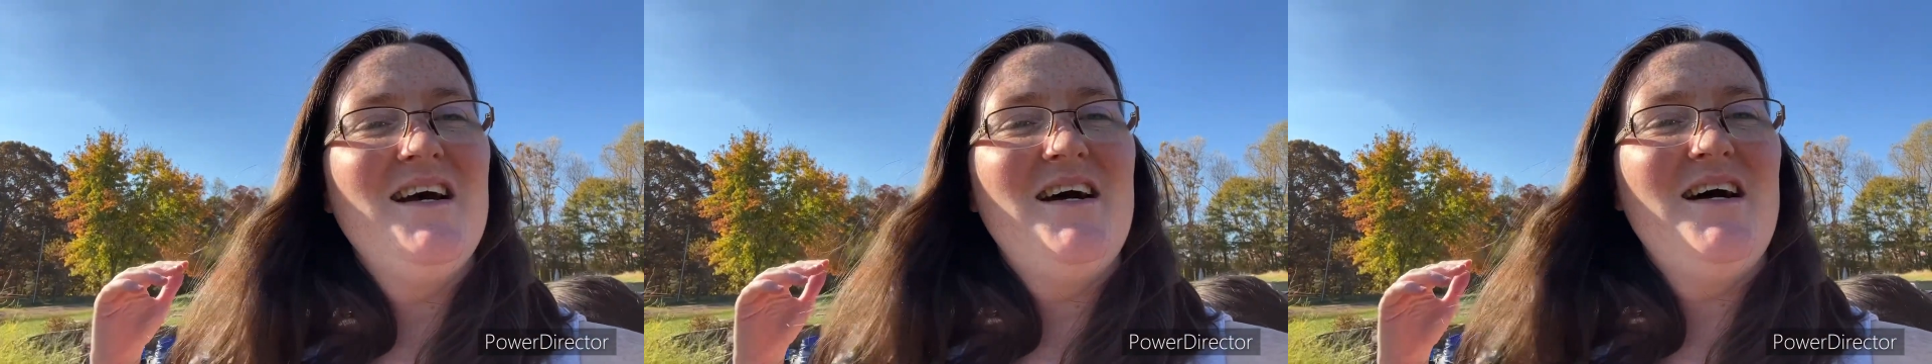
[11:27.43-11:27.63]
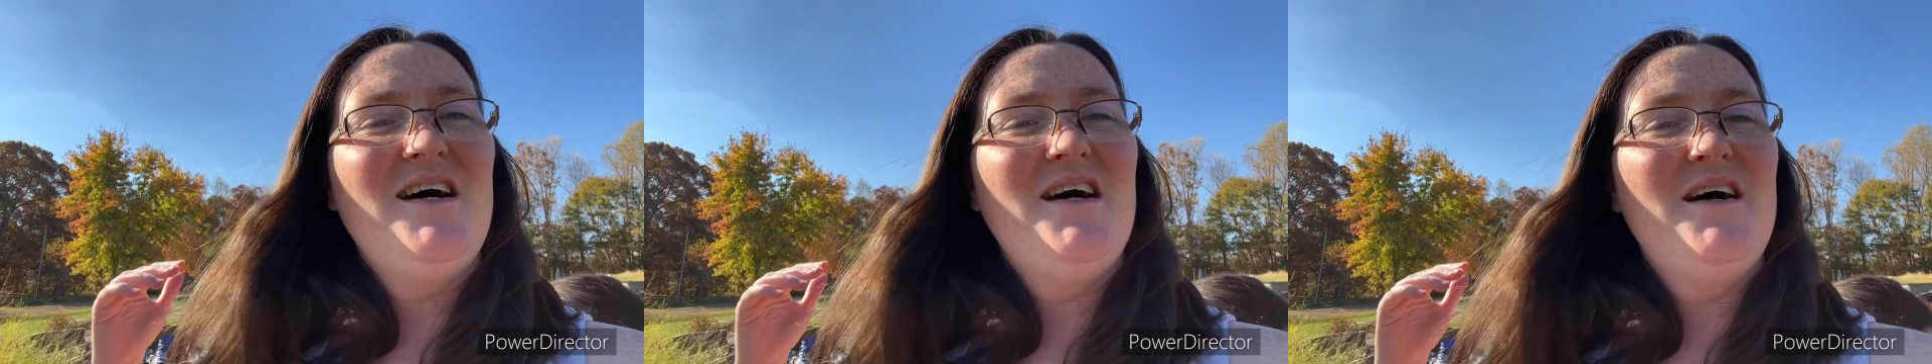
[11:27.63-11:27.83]

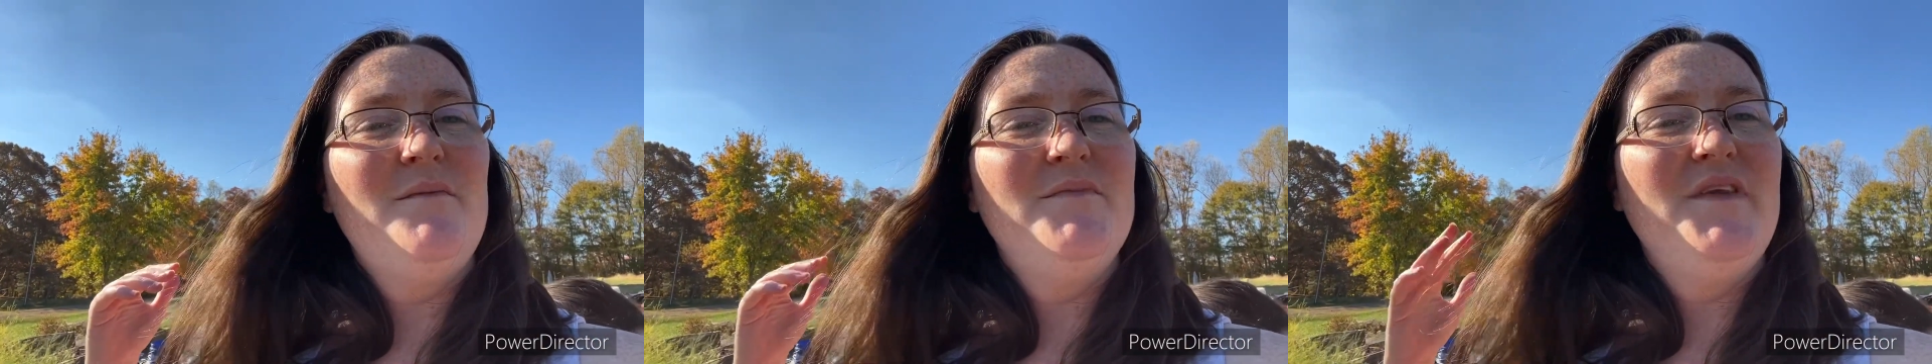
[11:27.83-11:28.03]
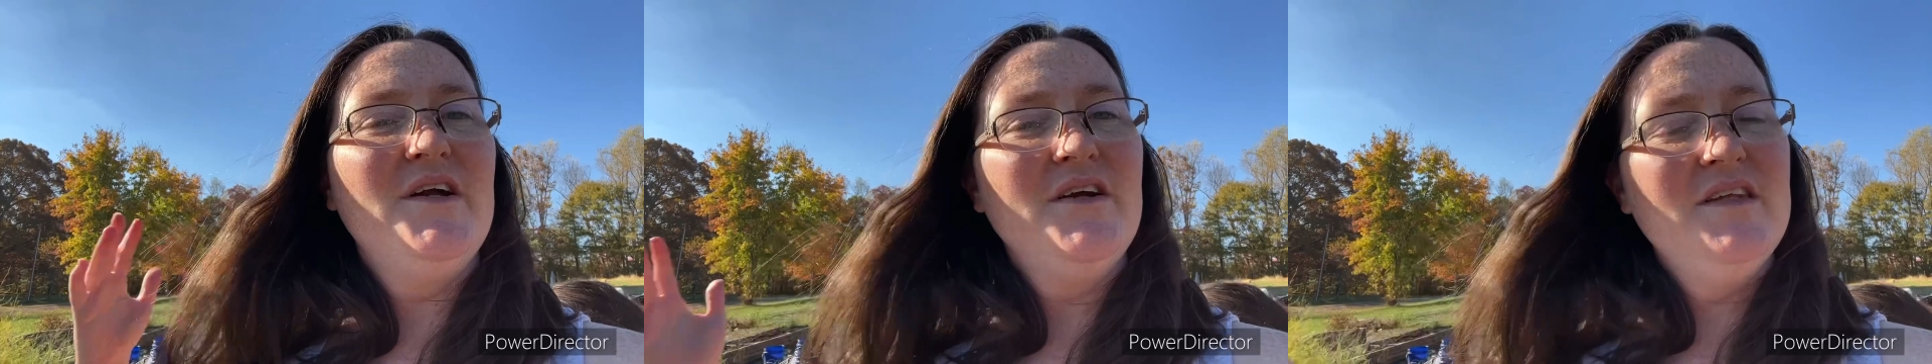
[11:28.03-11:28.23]

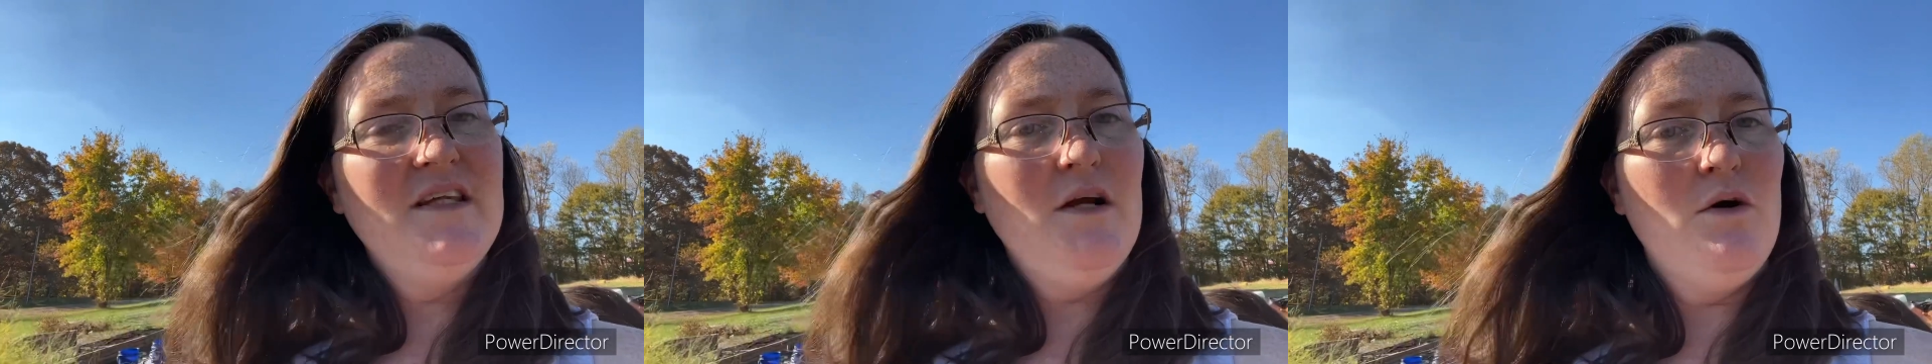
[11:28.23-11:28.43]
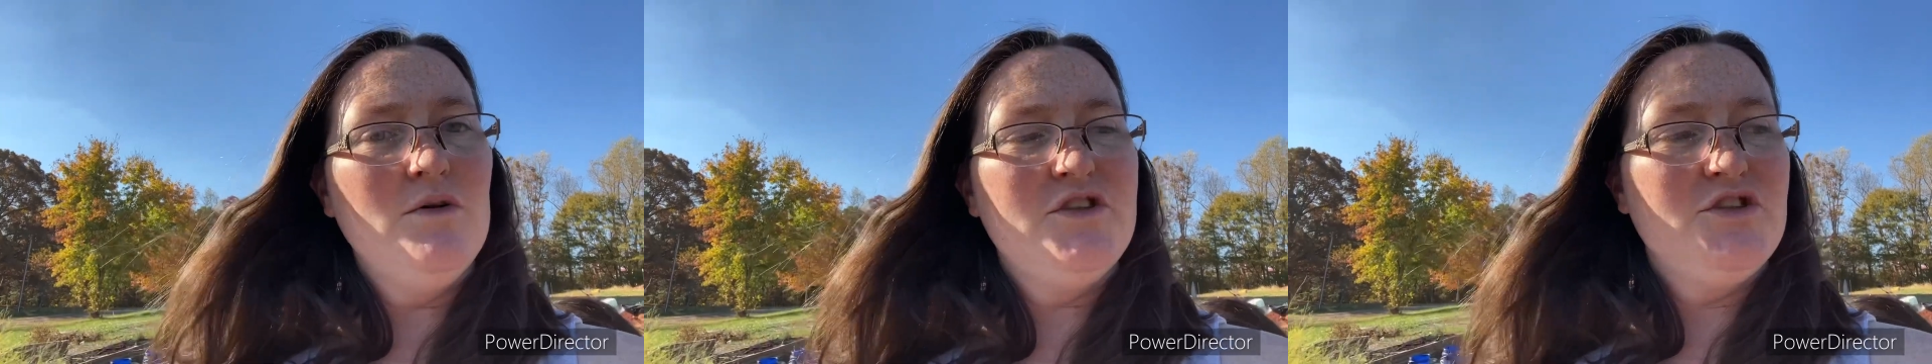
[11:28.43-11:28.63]
um, they're in the
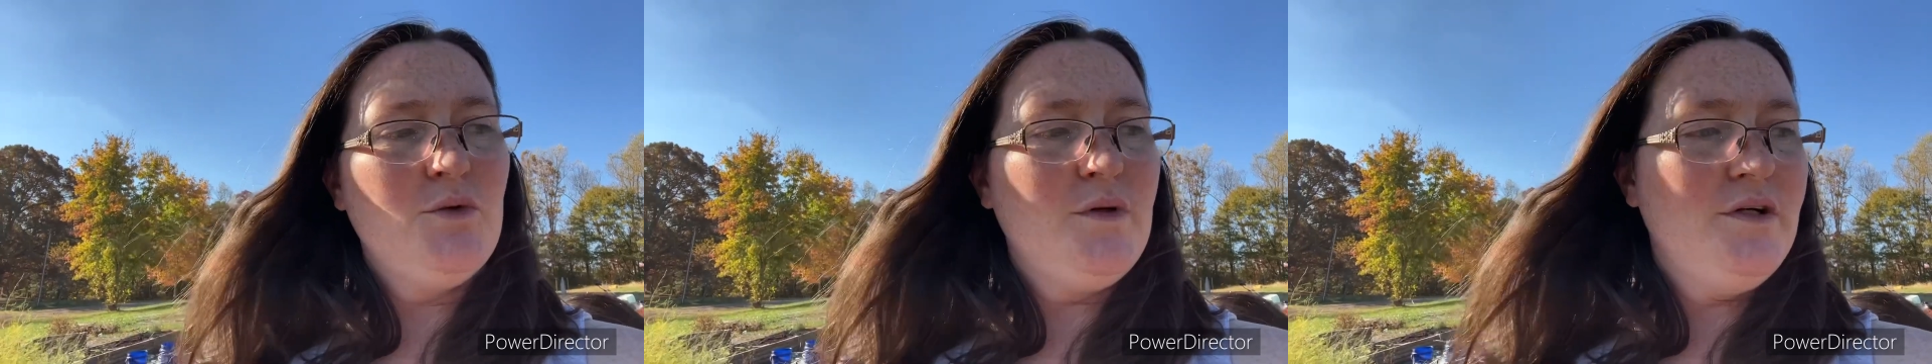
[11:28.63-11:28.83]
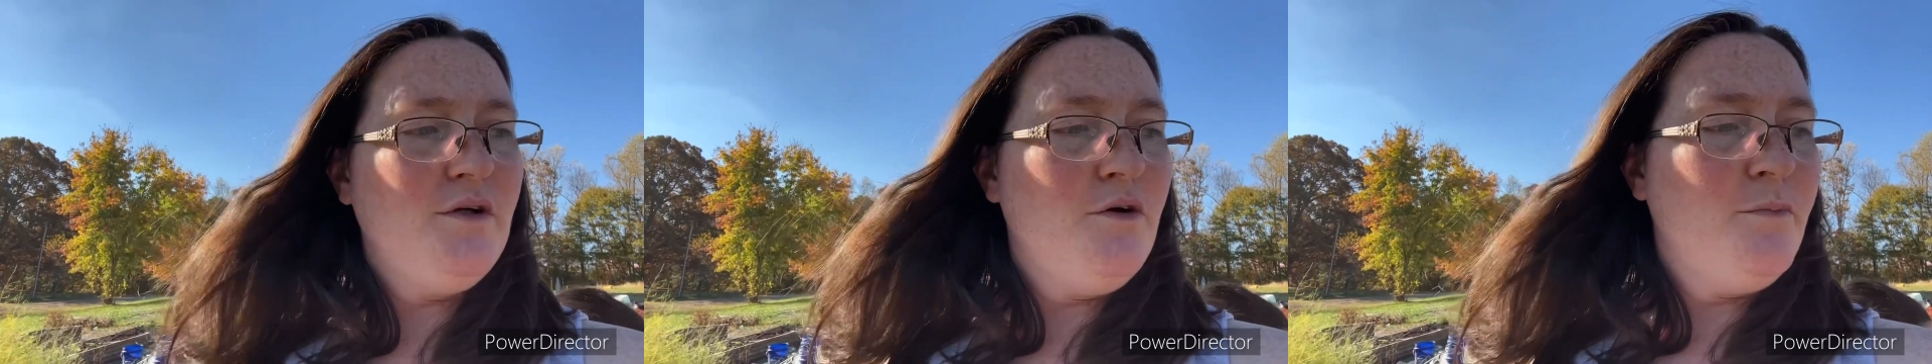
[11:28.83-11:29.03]
old
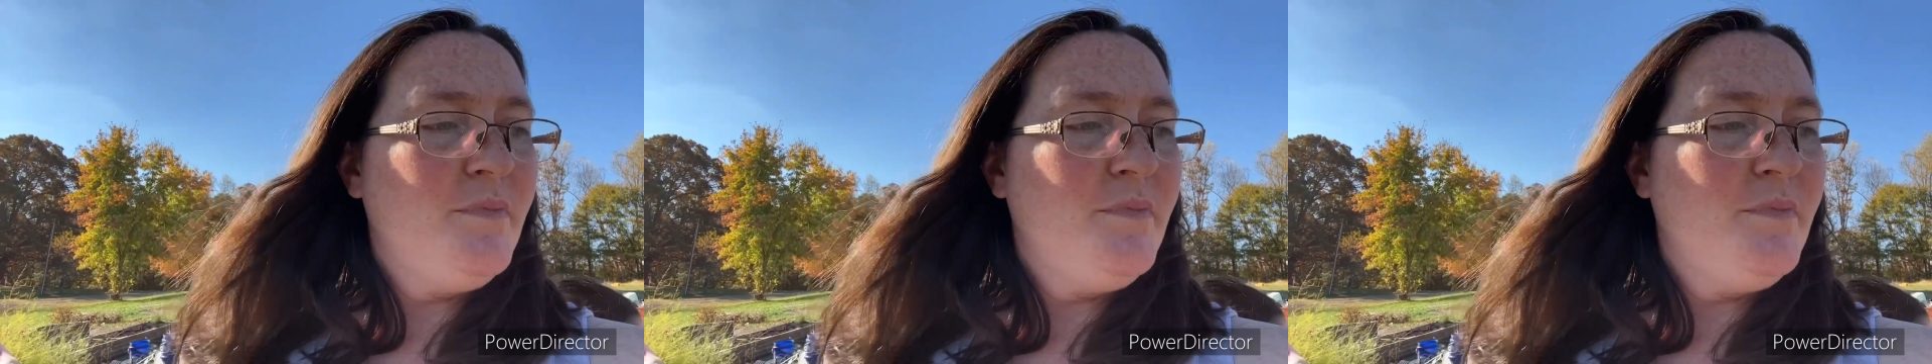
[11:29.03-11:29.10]
soil,